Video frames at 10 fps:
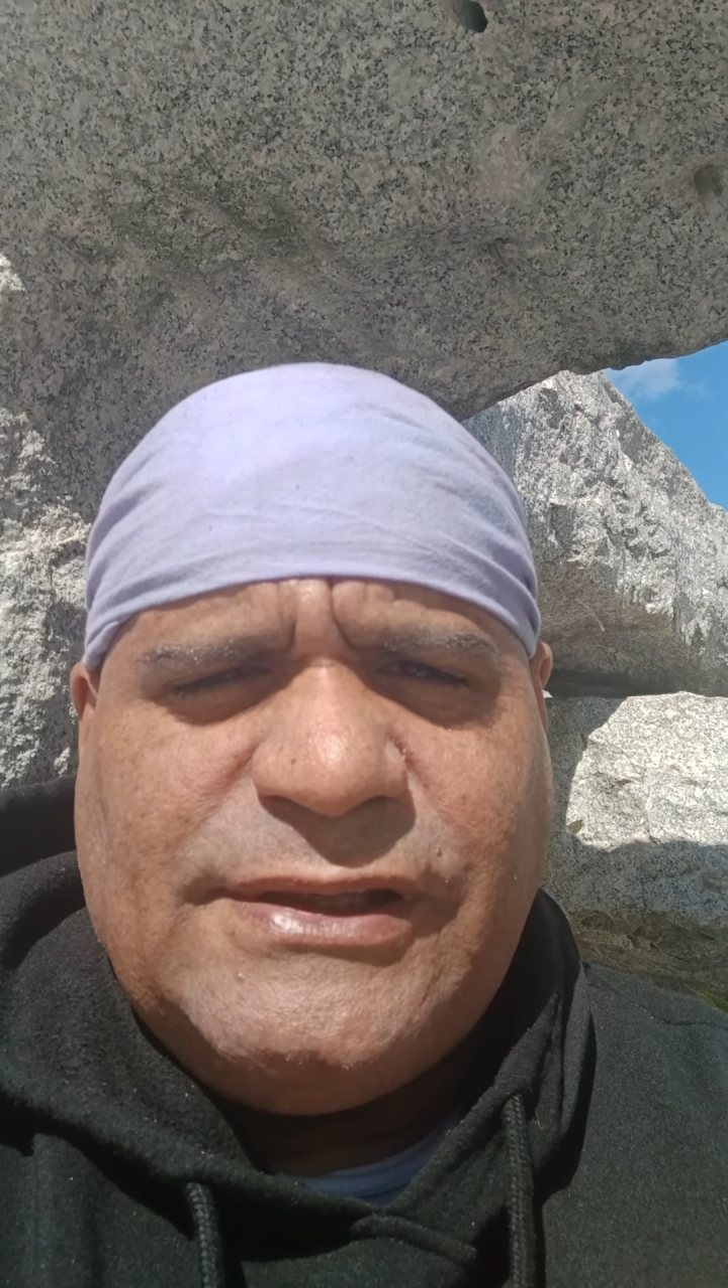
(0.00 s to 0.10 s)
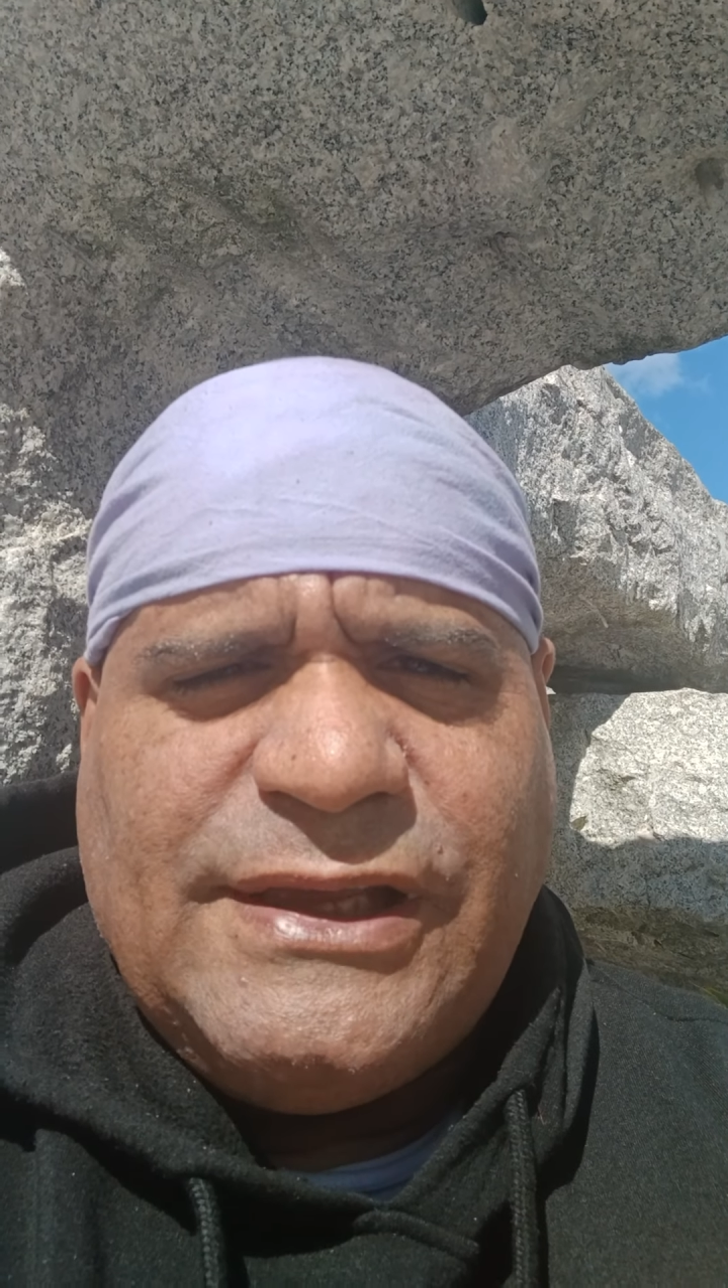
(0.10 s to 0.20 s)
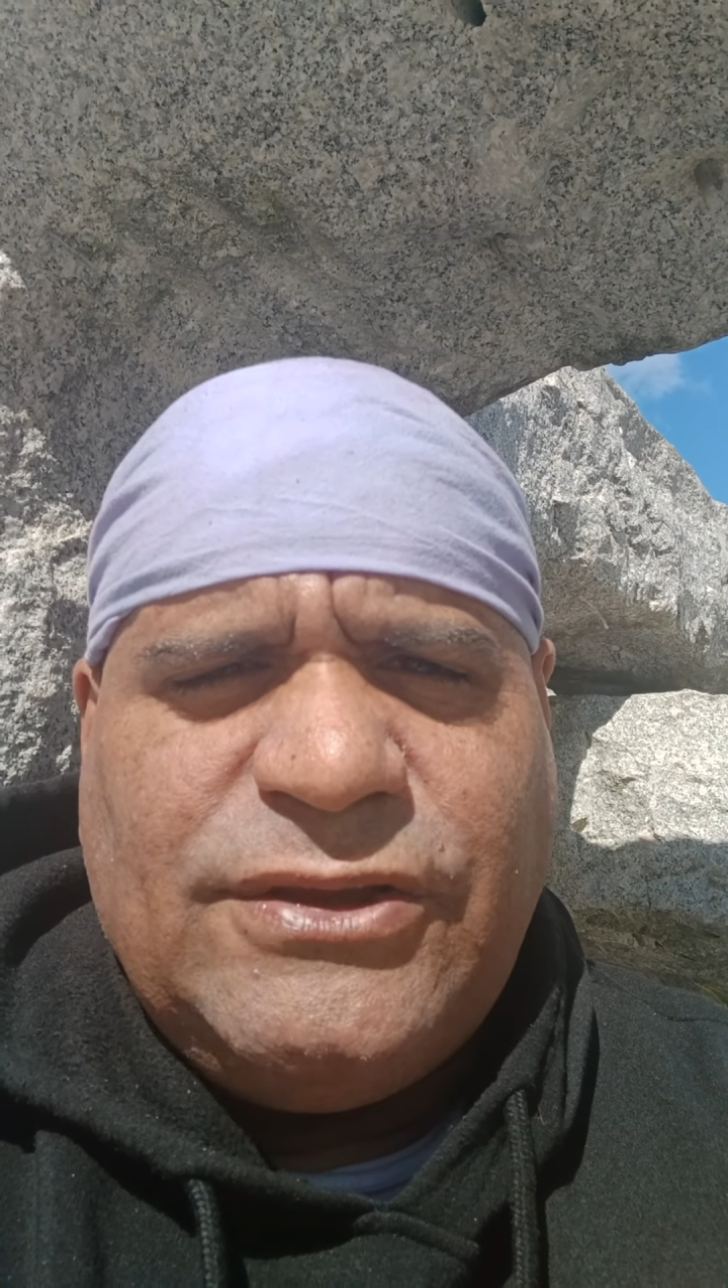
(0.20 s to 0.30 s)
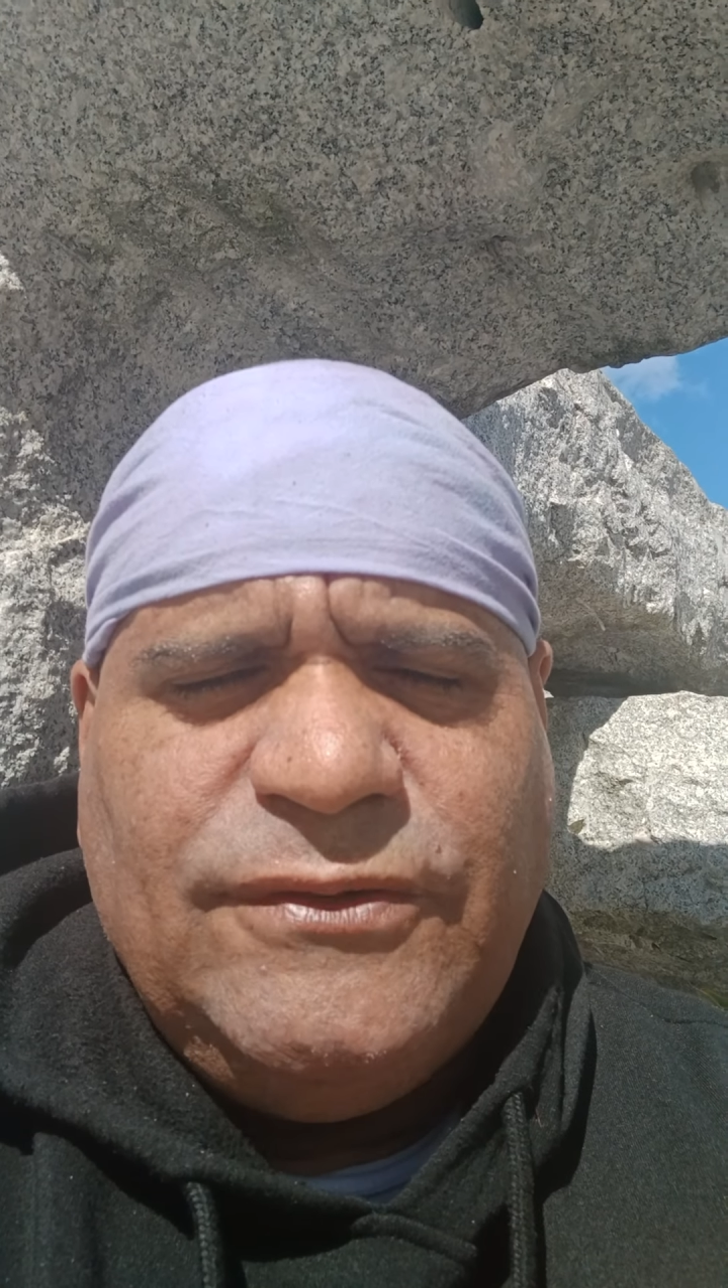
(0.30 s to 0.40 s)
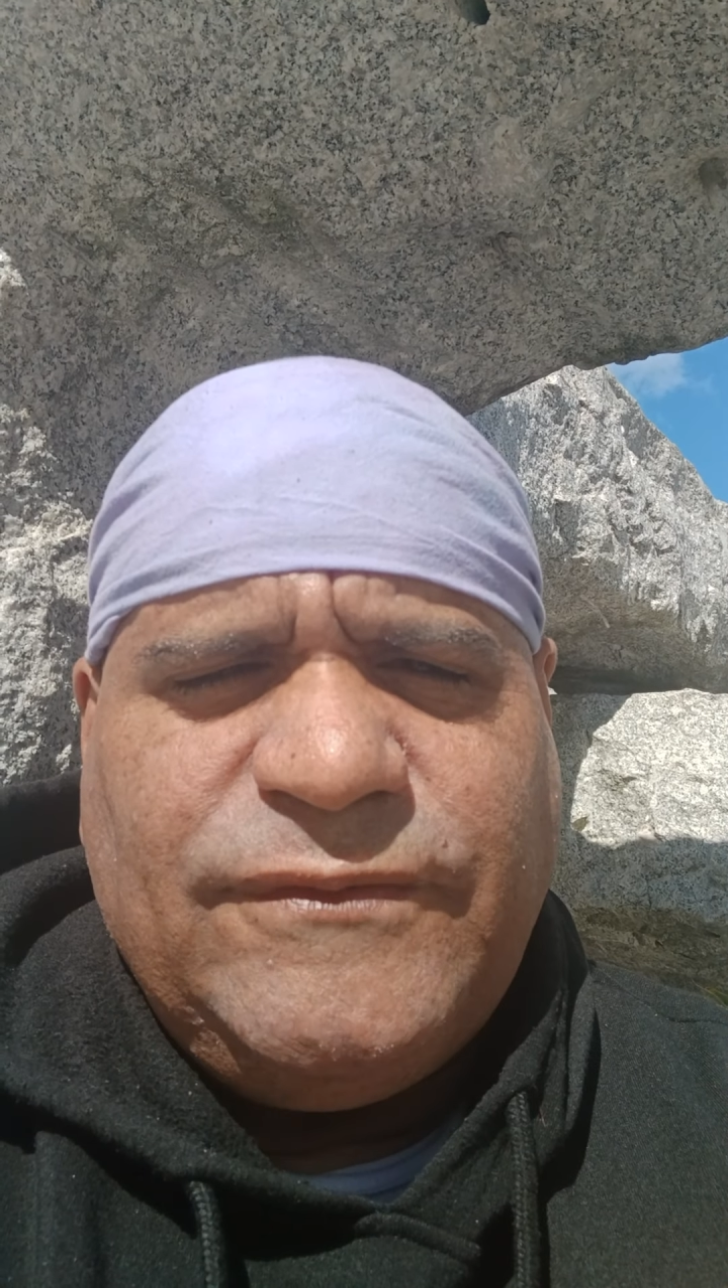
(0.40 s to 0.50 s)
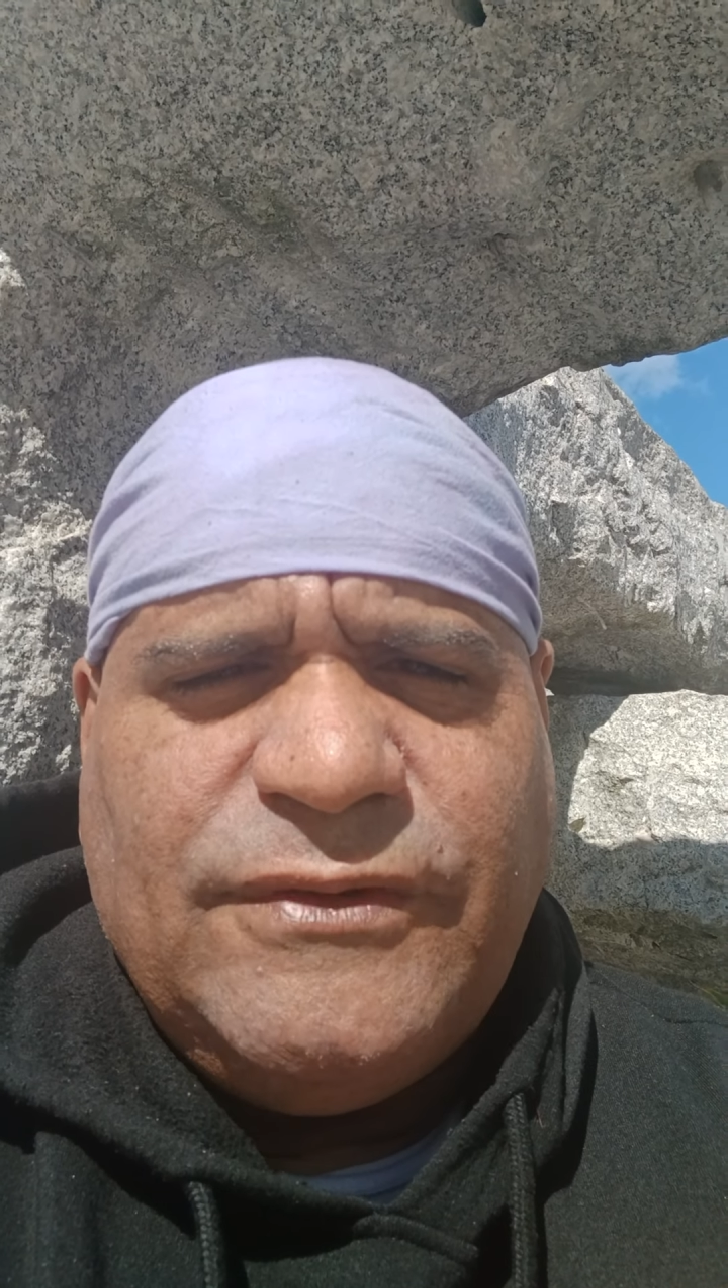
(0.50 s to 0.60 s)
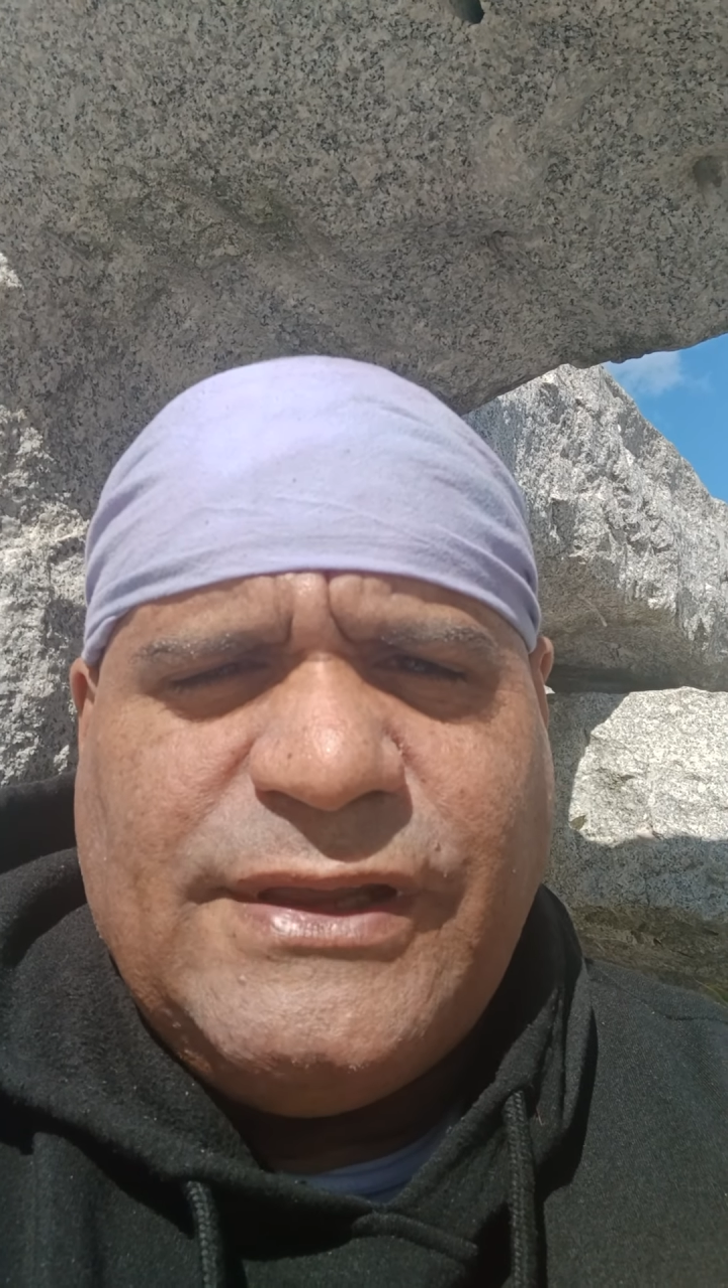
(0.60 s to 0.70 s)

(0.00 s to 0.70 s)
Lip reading: thank you for